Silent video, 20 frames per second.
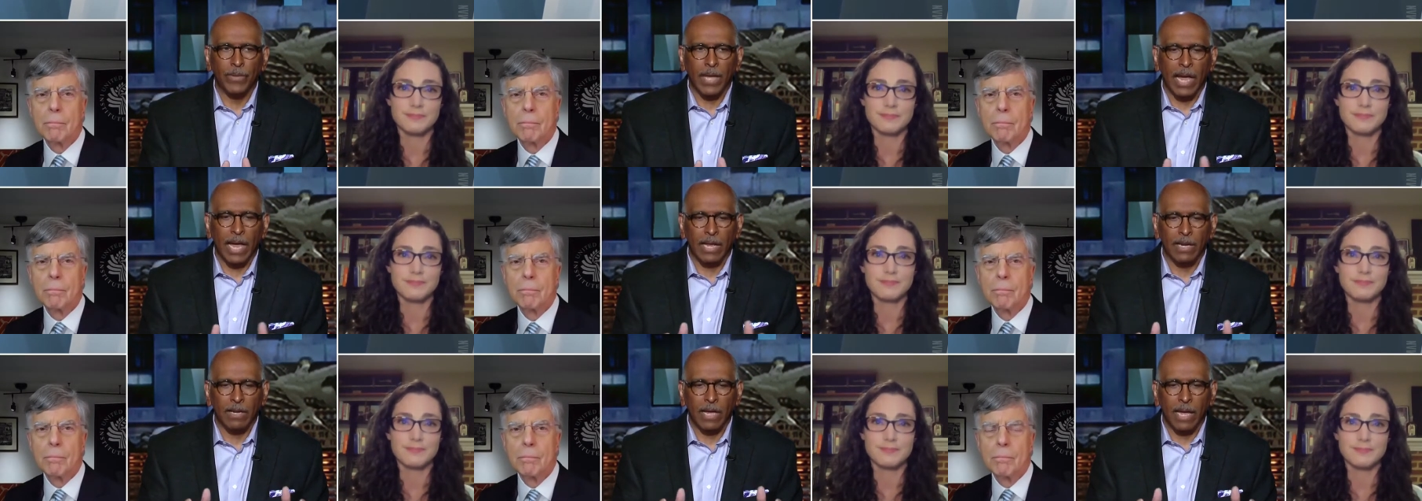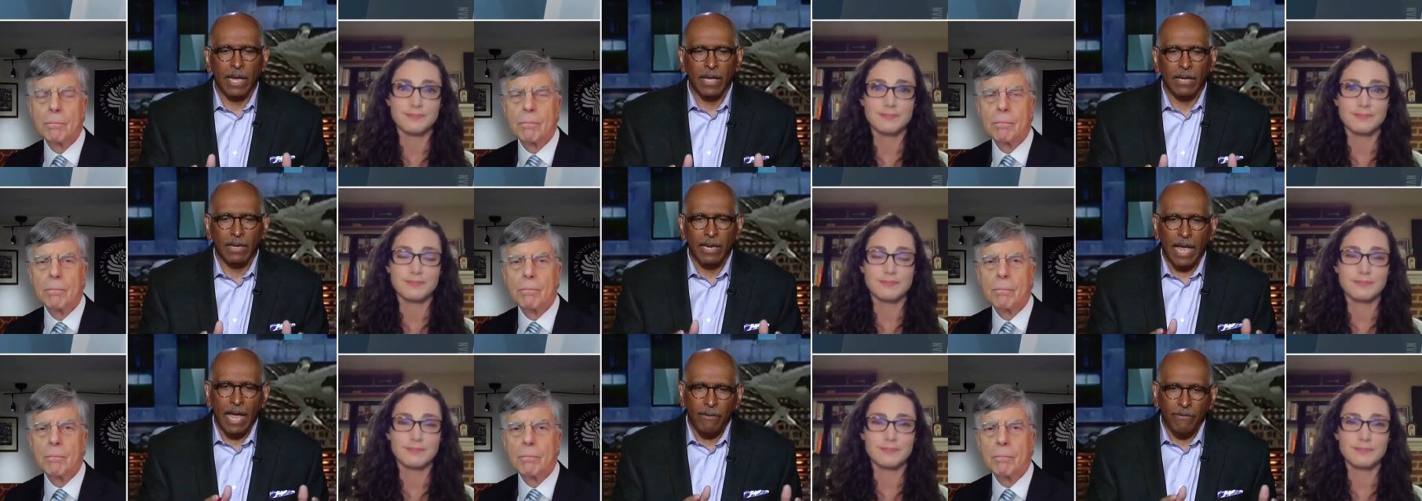Speaker 1: and
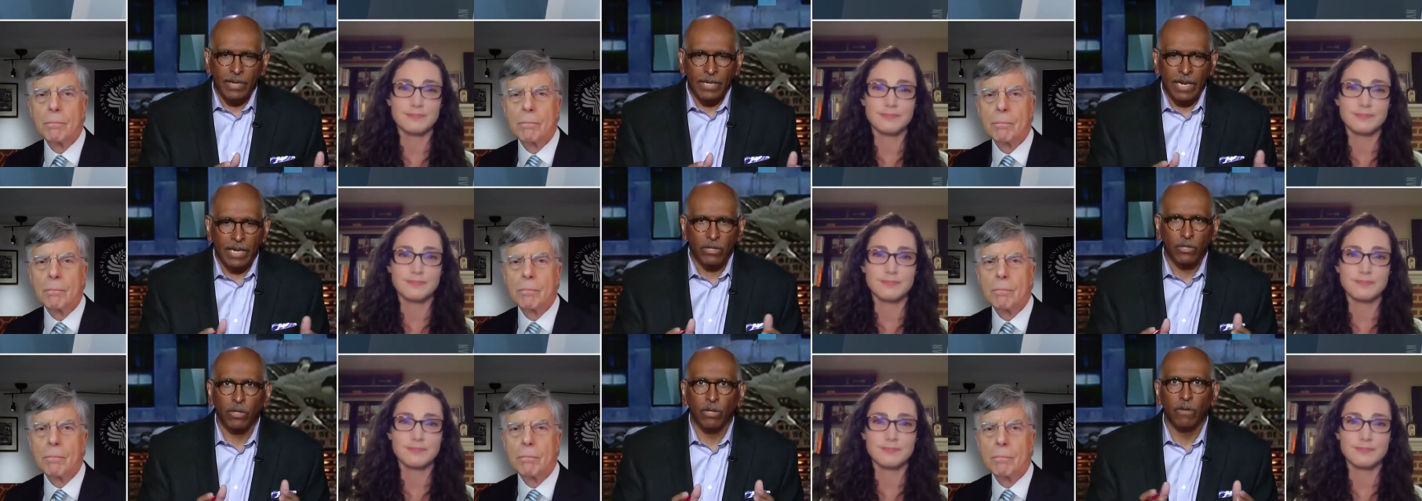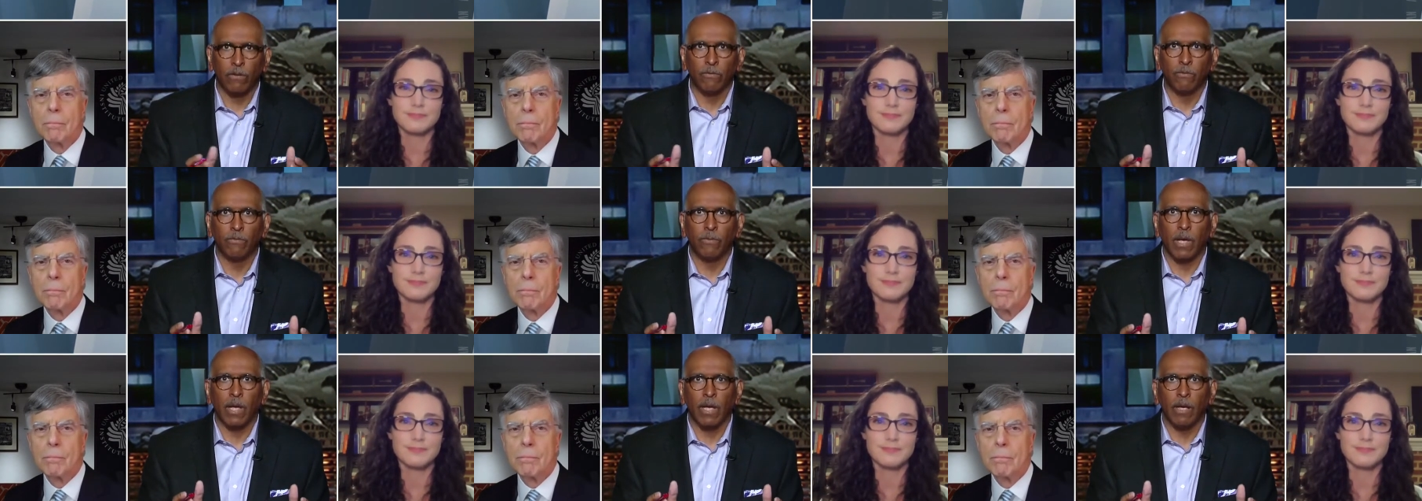and having that sort
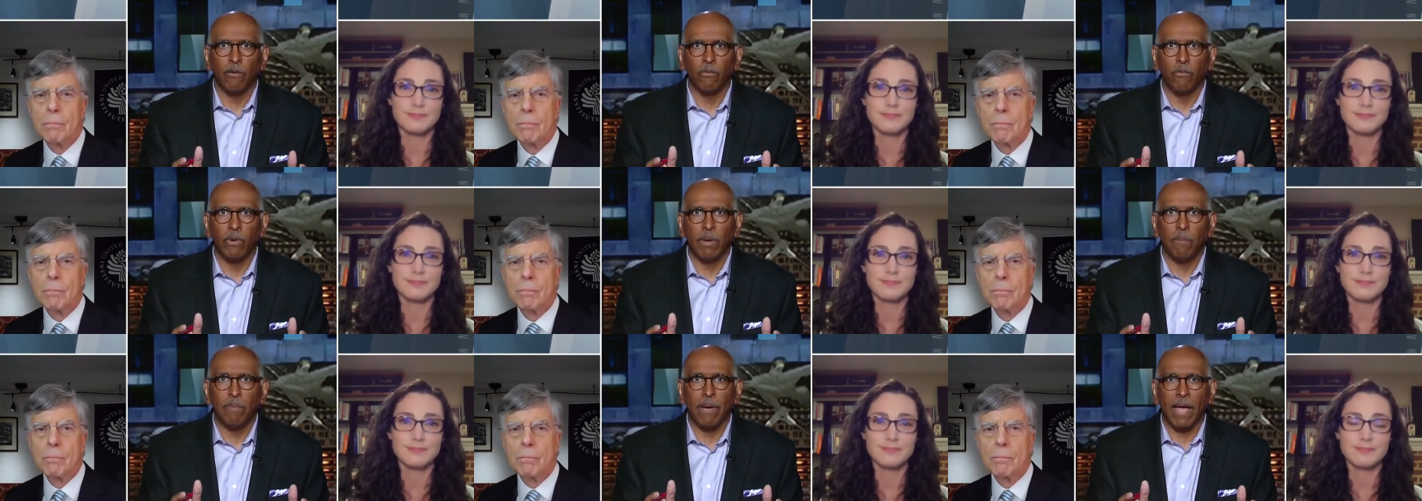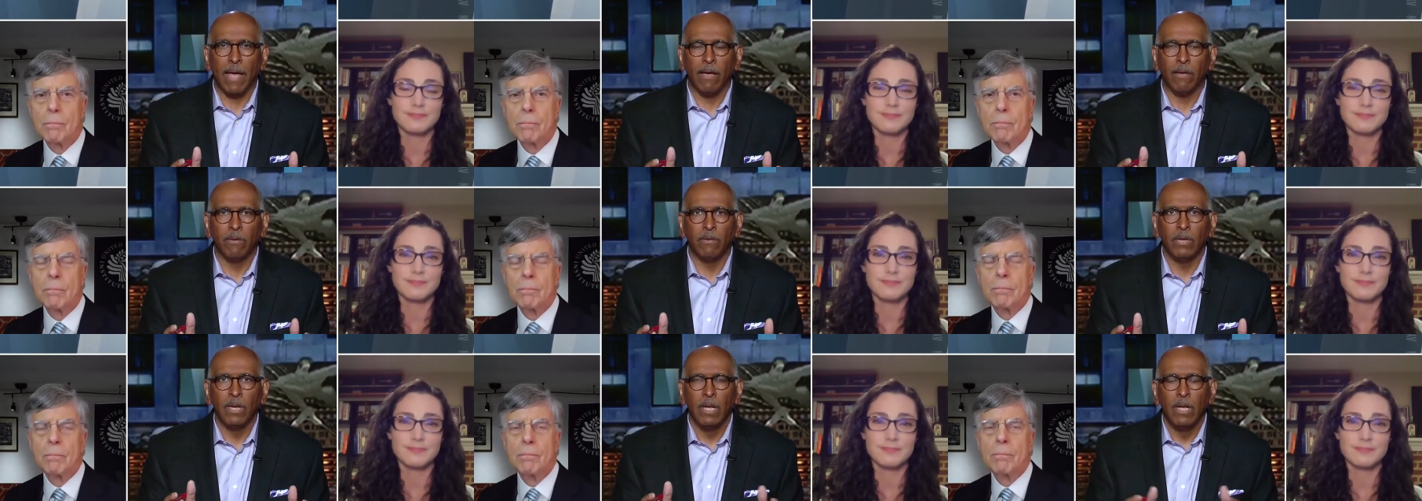of uh,
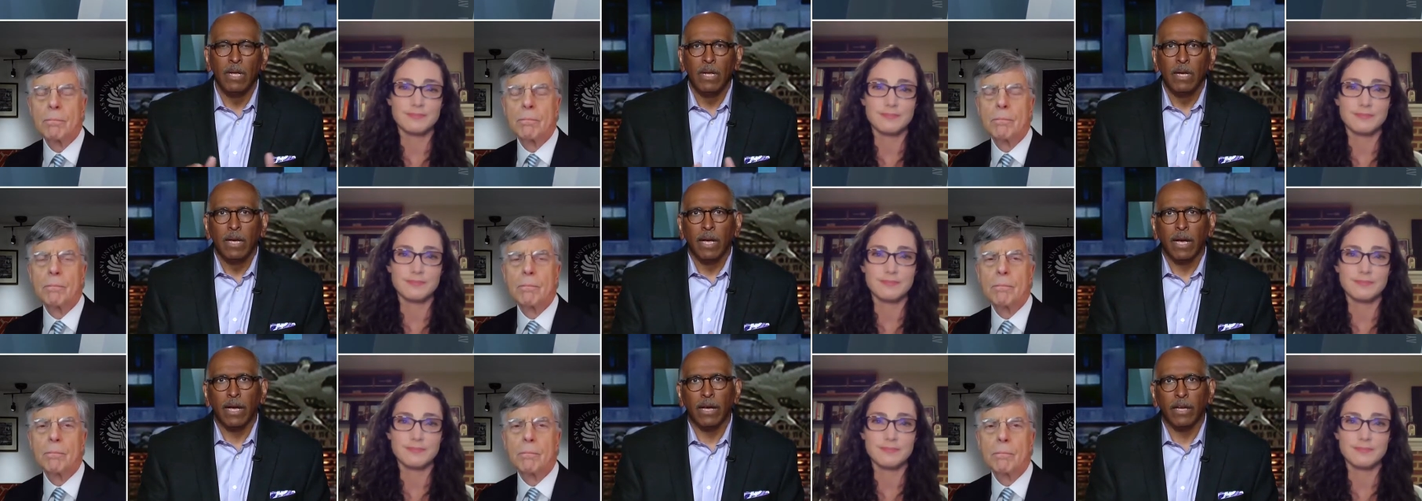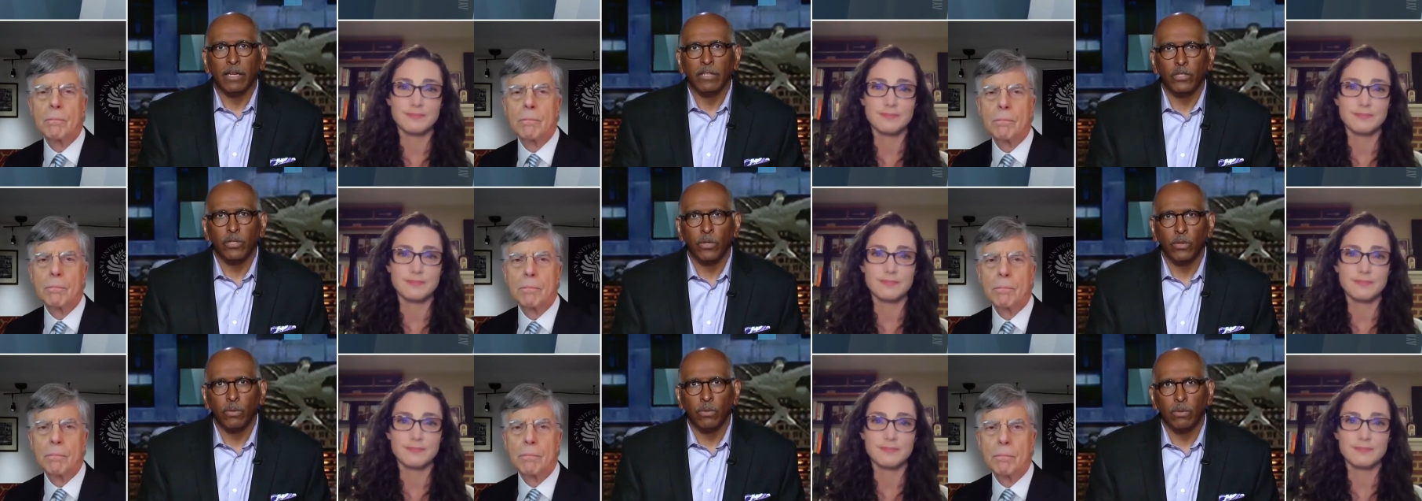rebound uh,
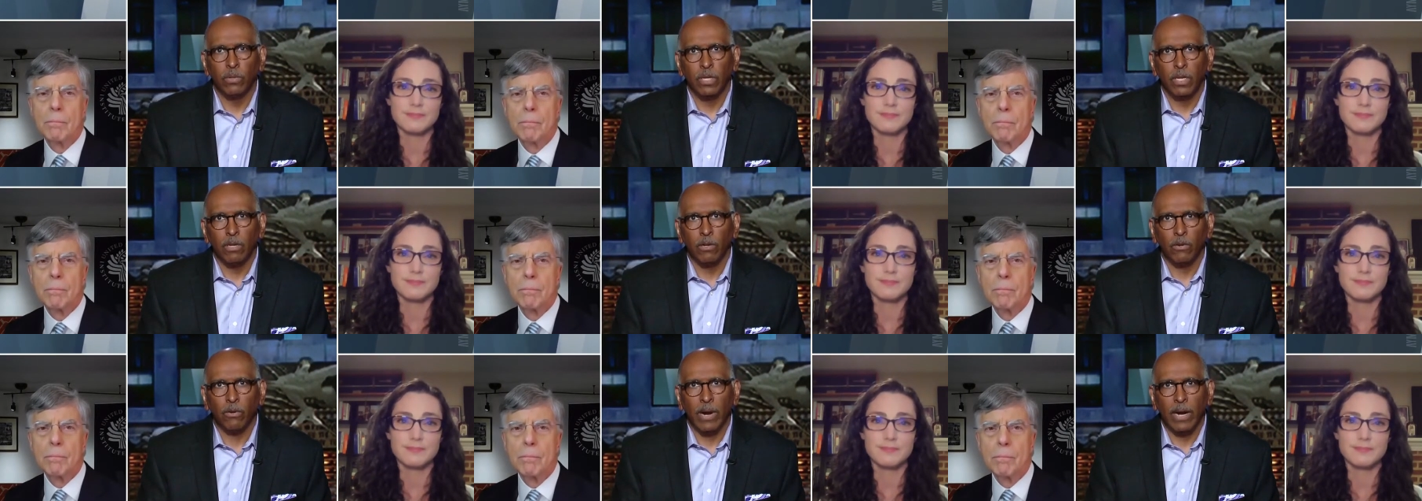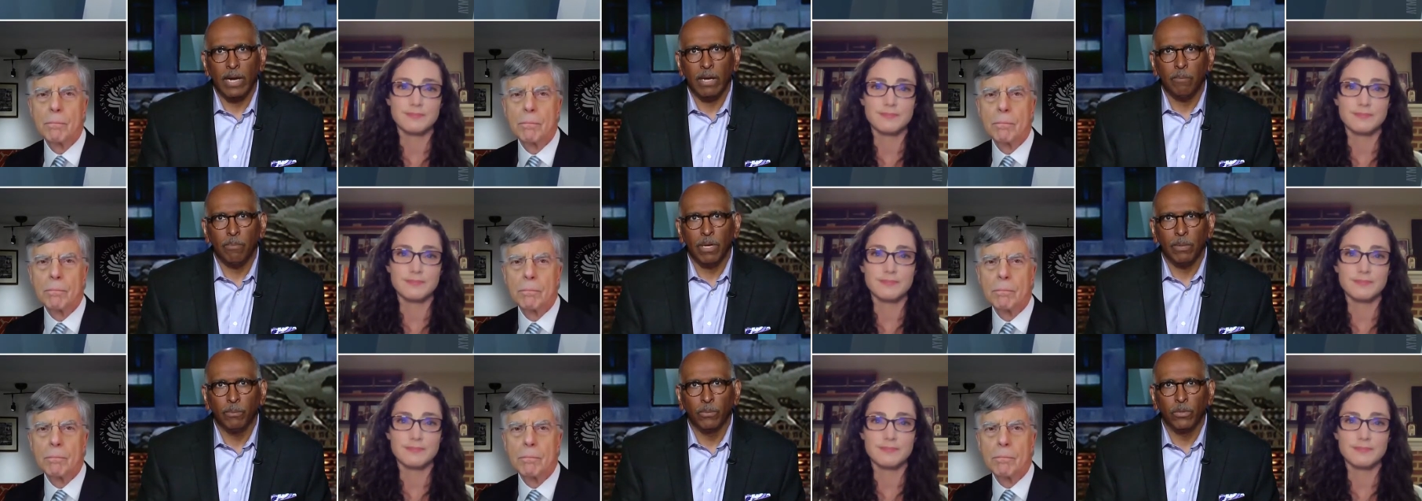to the Ukrainian people.